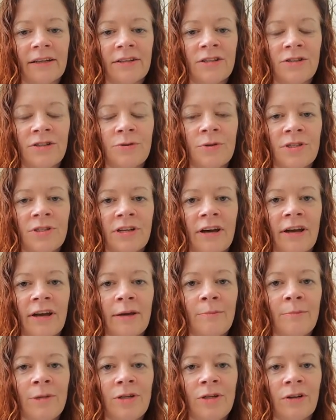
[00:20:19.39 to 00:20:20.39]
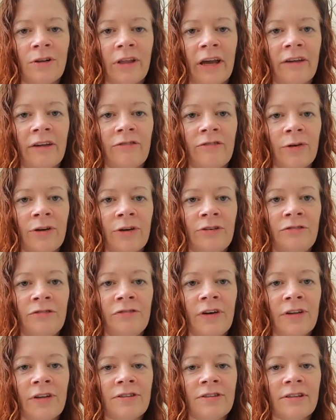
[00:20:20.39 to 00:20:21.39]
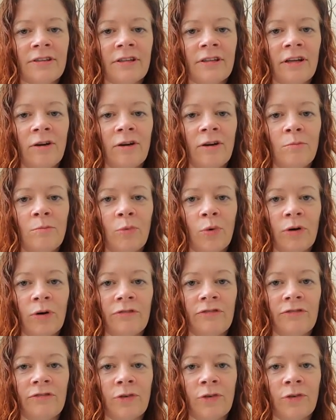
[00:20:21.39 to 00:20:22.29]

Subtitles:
to a time in your life where you felt a little more